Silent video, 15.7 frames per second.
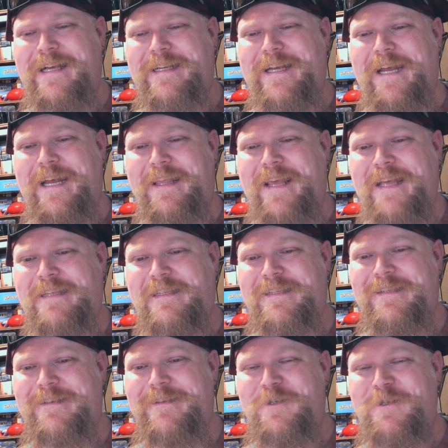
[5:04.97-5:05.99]
Like,
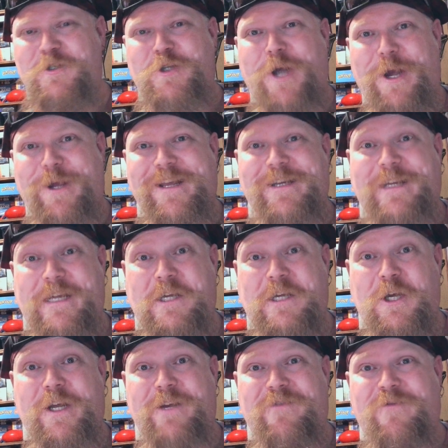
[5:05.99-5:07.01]
that's shockingly
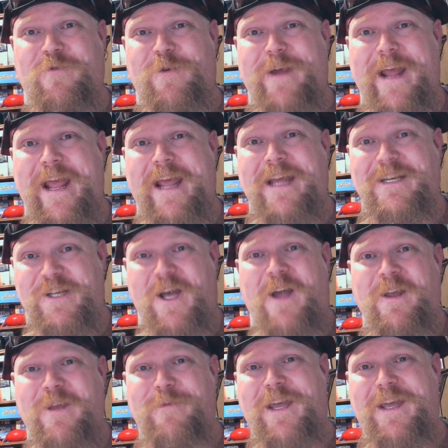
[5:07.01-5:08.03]
good for a
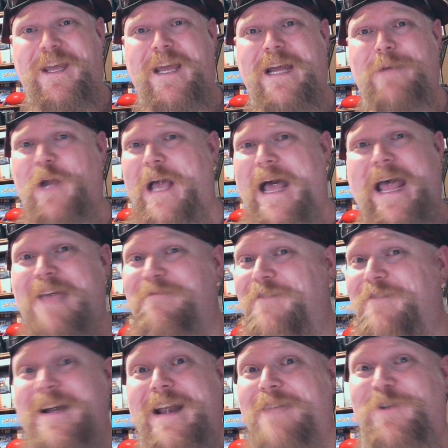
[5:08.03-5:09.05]
document camera. I have
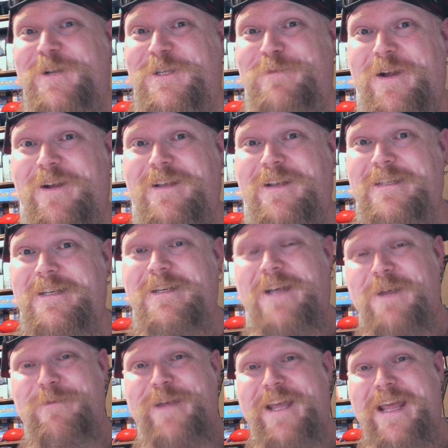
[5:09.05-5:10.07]
never experienced a
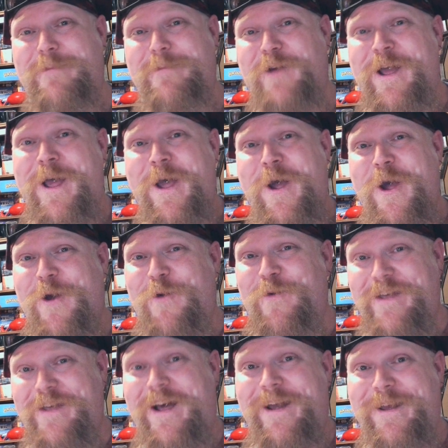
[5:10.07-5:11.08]
document camera
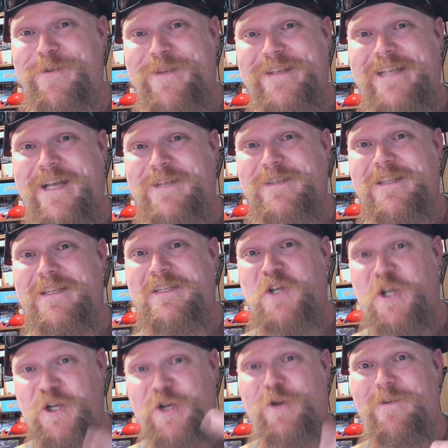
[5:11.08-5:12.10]
with audio that sounds this
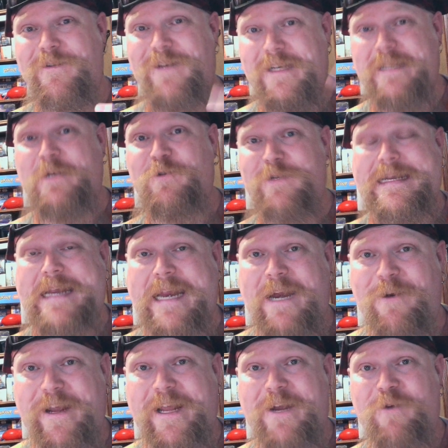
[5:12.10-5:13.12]
good. You're literally
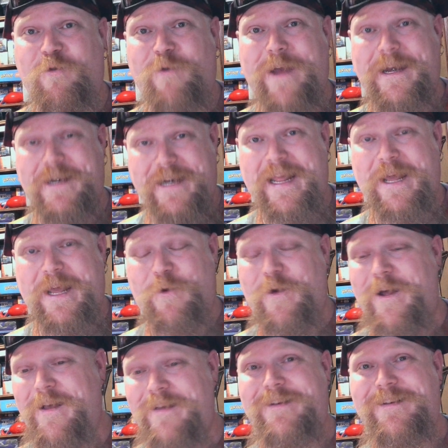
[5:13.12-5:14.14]
hearing it right now.
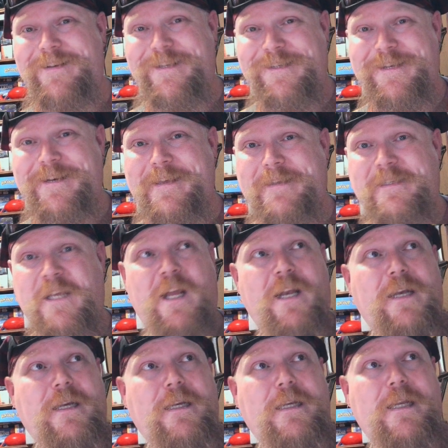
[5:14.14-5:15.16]
Listen to this.
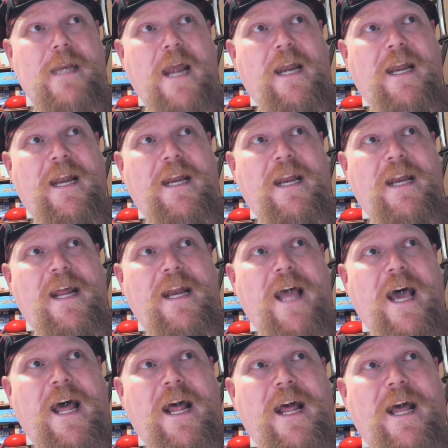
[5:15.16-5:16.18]
La la la la la
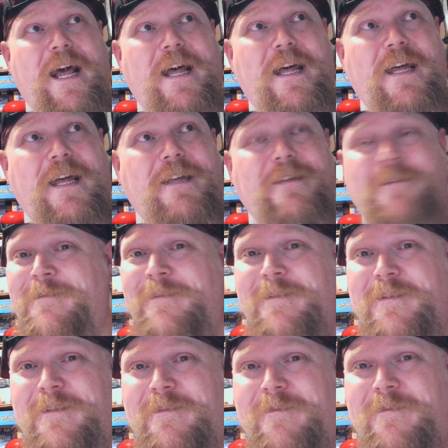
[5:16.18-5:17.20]
la.
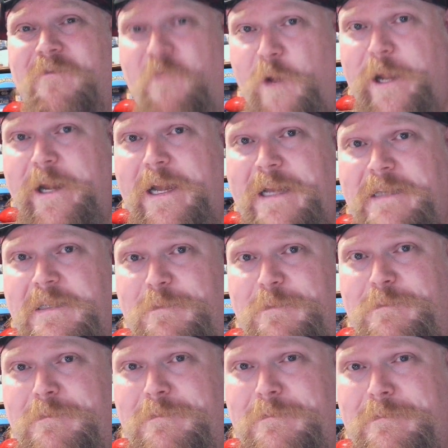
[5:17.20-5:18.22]
Freaking awesome.